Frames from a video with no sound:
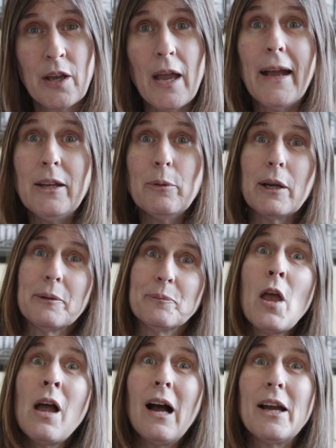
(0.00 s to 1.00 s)
Anyway,
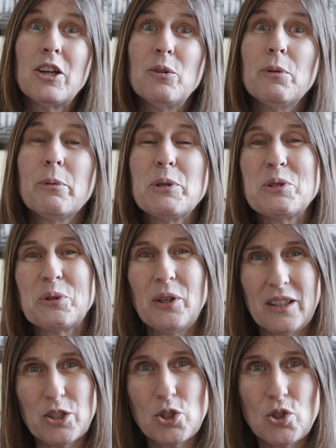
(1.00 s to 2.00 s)
I hope you enjoyed
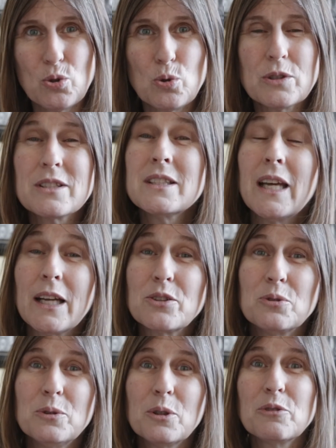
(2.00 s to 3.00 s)
this short tech
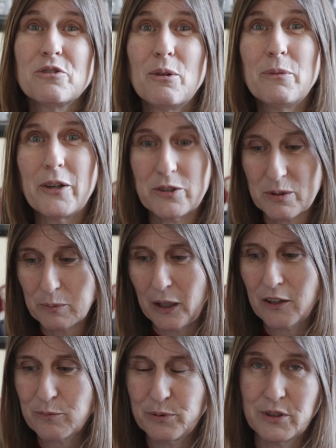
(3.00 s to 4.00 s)
talk from Random
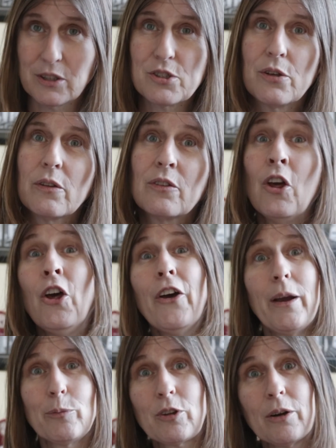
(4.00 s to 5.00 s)
Life Productions.
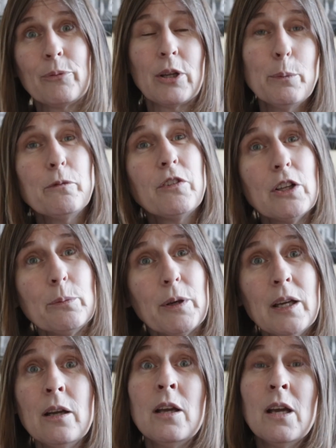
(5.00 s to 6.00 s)
I'm currently filming